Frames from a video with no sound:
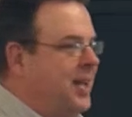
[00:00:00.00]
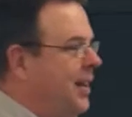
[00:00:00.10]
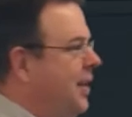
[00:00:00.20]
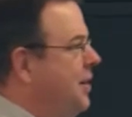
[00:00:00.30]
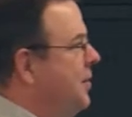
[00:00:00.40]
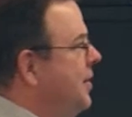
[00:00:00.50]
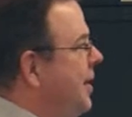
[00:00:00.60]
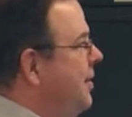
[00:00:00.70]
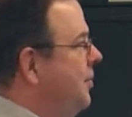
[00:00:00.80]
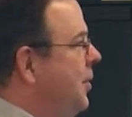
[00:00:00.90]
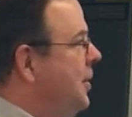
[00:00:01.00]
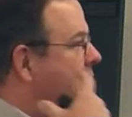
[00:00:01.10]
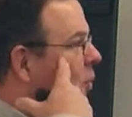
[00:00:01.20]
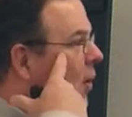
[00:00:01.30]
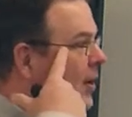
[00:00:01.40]
that lender that when
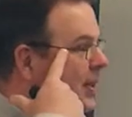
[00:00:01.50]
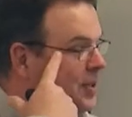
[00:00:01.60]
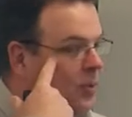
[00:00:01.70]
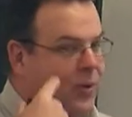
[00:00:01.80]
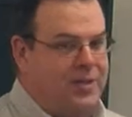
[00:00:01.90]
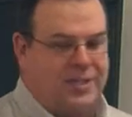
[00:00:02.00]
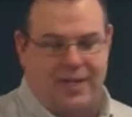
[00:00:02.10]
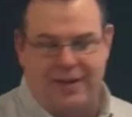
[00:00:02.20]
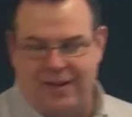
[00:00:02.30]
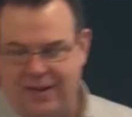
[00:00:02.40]
you walk in the door and say,